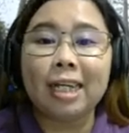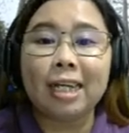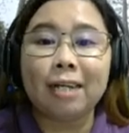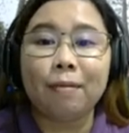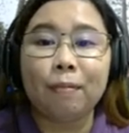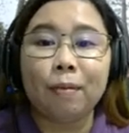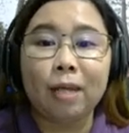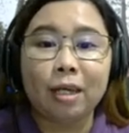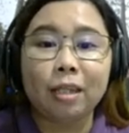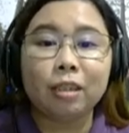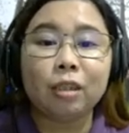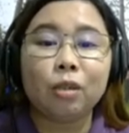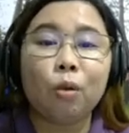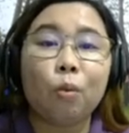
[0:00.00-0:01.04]
in
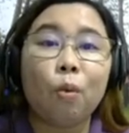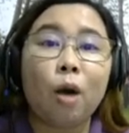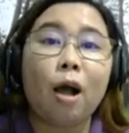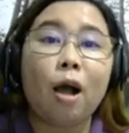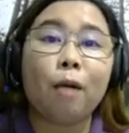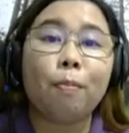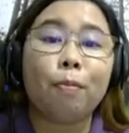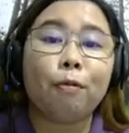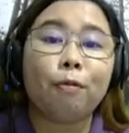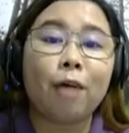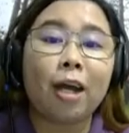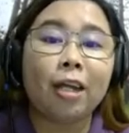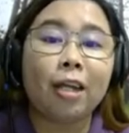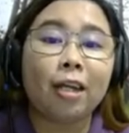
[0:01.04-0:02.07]
place while
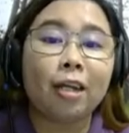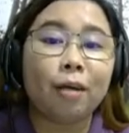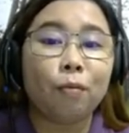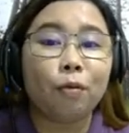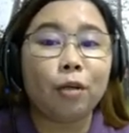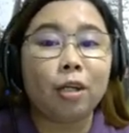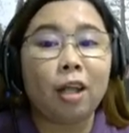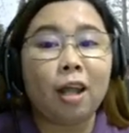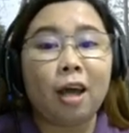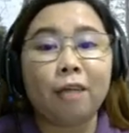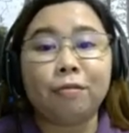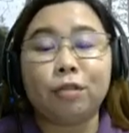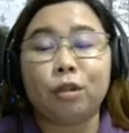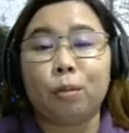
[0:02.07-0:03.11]
providing them with the
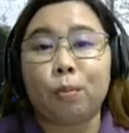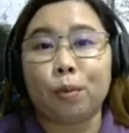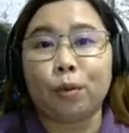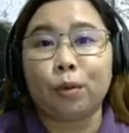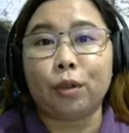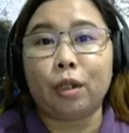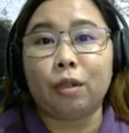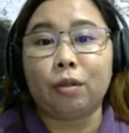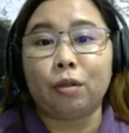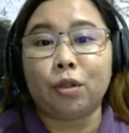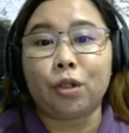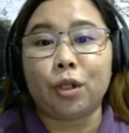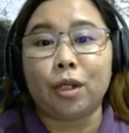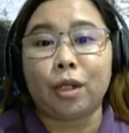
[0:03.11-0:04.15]
life-supporting
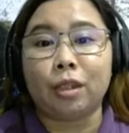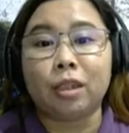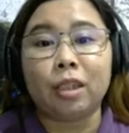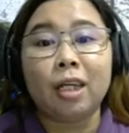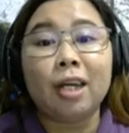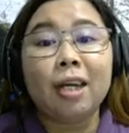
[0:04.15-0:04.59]
nutrients